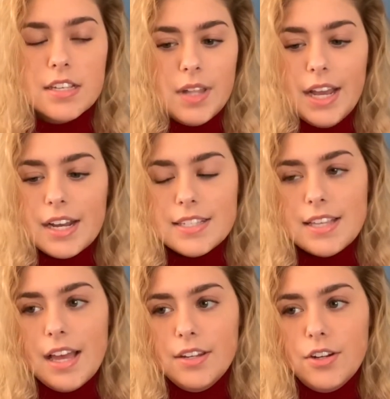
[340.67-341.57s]
Like I
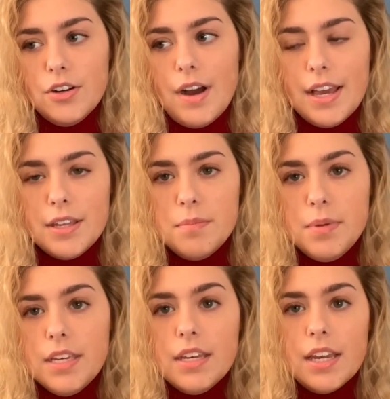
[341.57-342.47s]
said, you know, I could
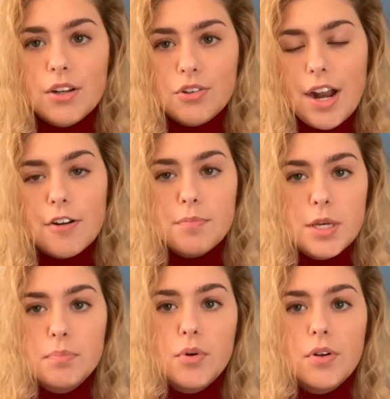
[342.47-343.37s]
be in a crowd of
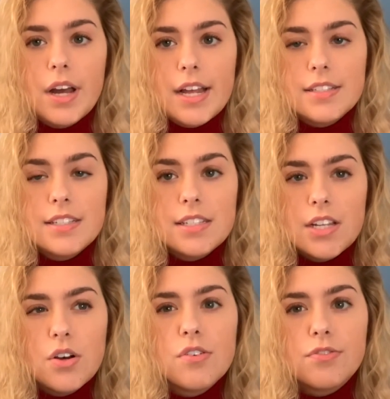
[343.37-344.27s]
people and
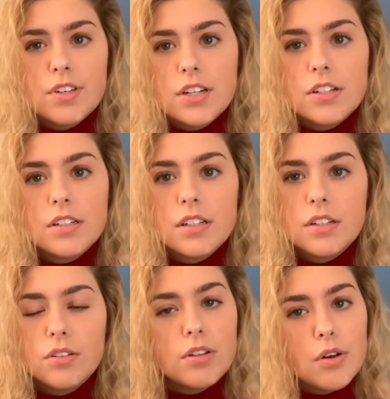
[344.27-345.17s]
still feel
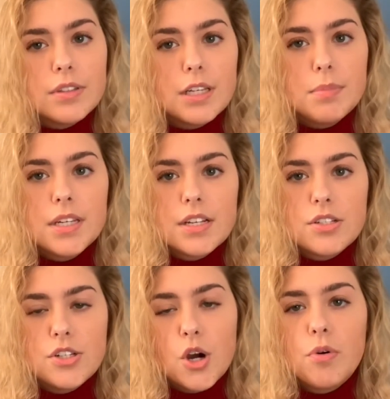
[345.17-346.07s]
lonely because
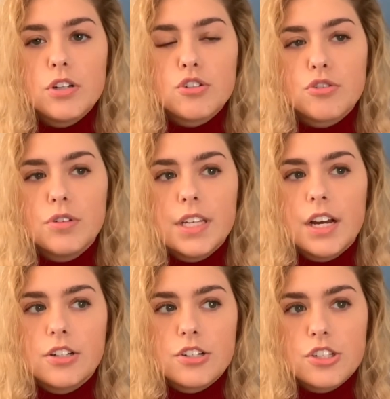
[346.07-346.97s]
no one truly
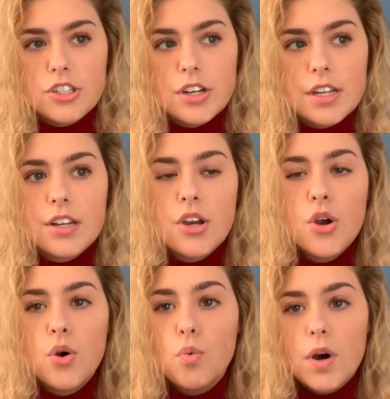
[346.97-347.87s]
understood
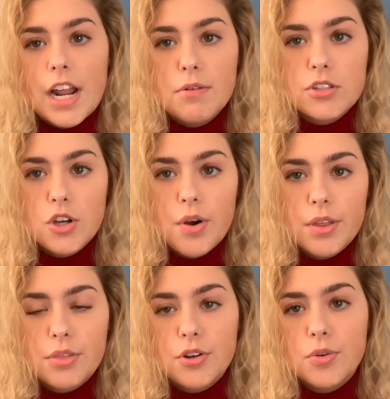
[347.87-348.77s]
what I was going
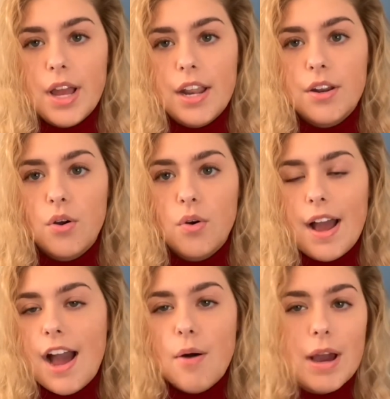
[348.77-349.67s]
through and
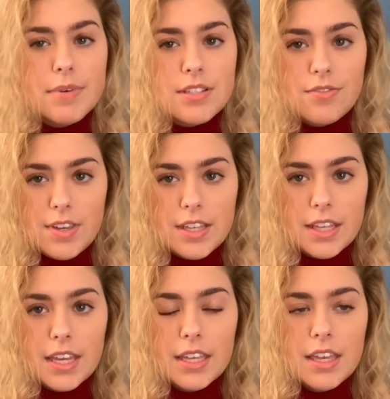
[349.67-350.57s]
how I was
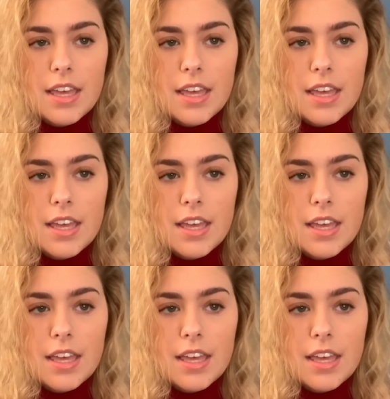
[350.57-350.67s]
feeling.